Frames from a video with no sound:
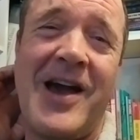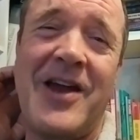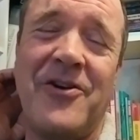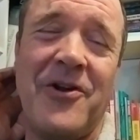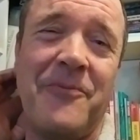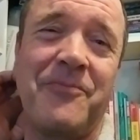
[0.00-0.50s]
I
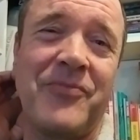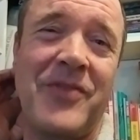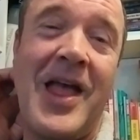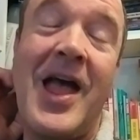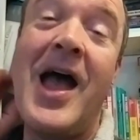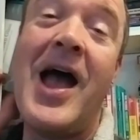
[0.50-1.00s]
don't know.
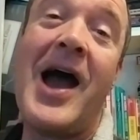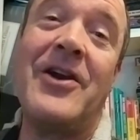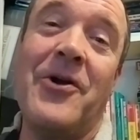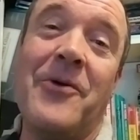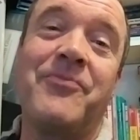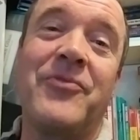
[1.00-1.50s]

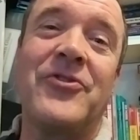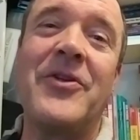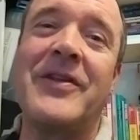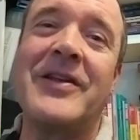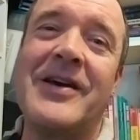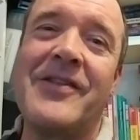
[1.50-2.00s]

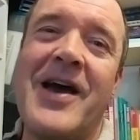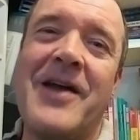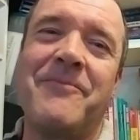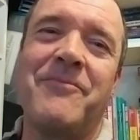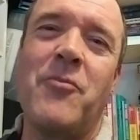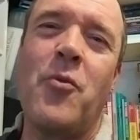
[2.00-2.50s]
Something like that.
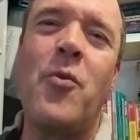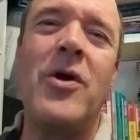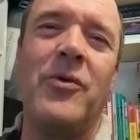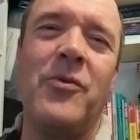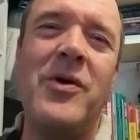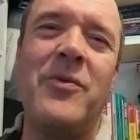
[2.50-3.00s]

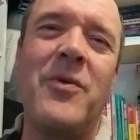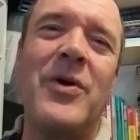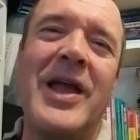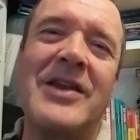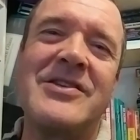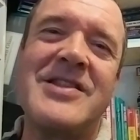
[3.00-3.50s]
We'll
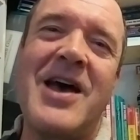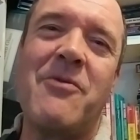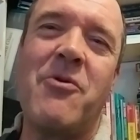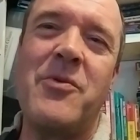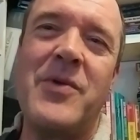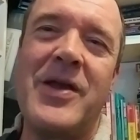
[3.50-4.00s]
get to that
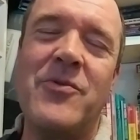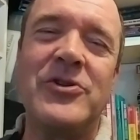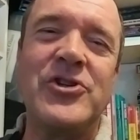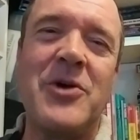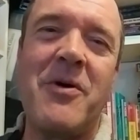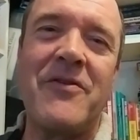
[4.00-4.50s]
we'll
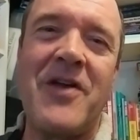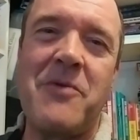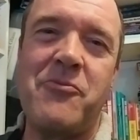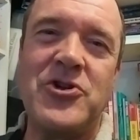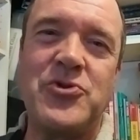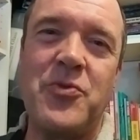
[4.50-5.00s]
jump off that
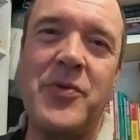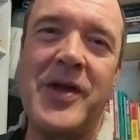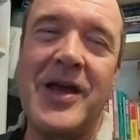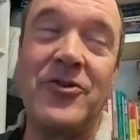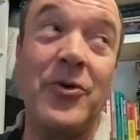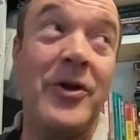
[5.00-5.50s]
bridge when we
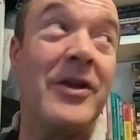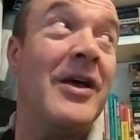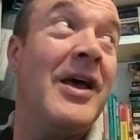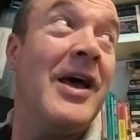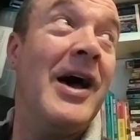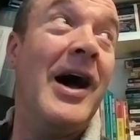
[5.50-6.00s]
get to it.
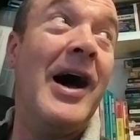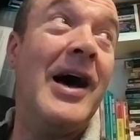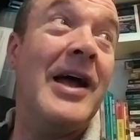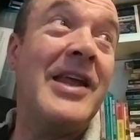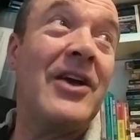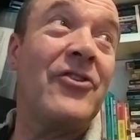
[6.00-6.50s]

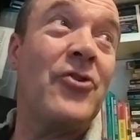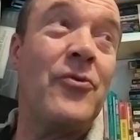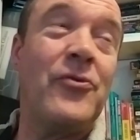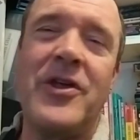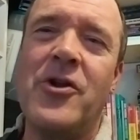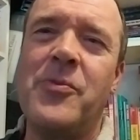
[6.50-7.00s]
Next,
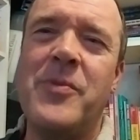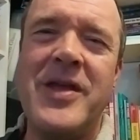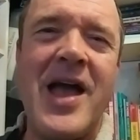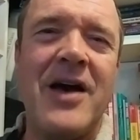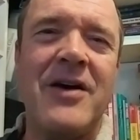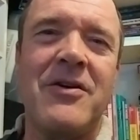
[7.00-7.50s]
hopefully it'll
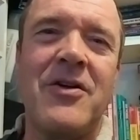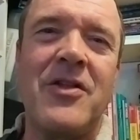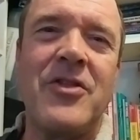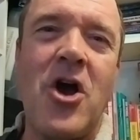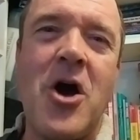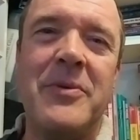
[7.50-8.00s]
be
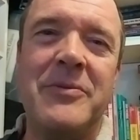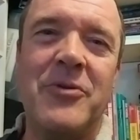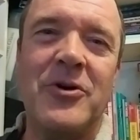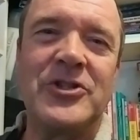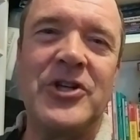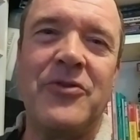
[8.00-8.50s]
the common
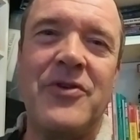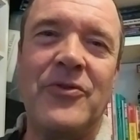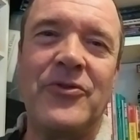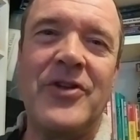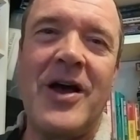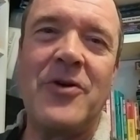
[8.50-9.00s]
bookshelf
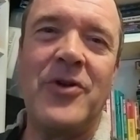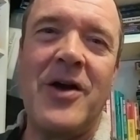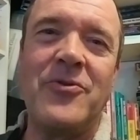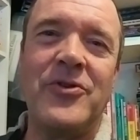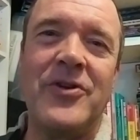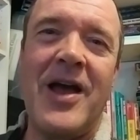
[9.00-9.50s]

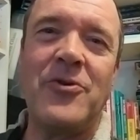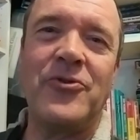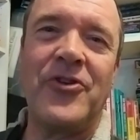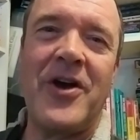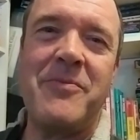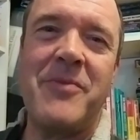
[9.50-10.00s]

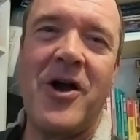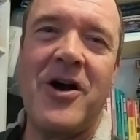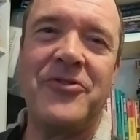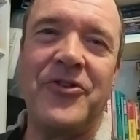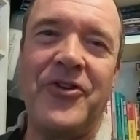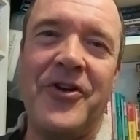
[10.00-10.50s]
outside my
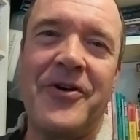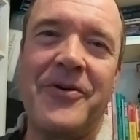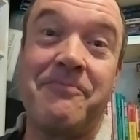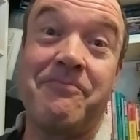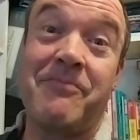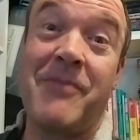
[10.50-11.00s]
office here.
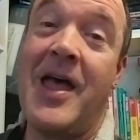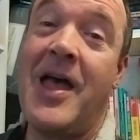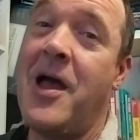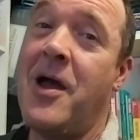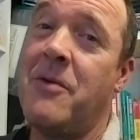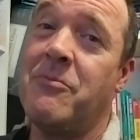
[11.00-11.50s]

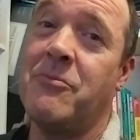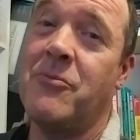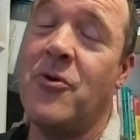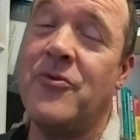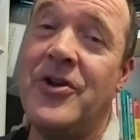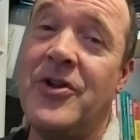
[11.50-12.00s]

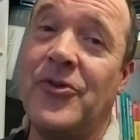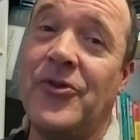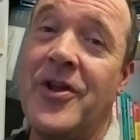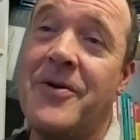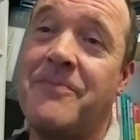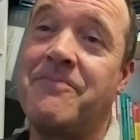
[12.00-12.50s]
More videos
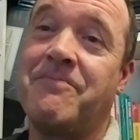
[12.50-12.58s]
later.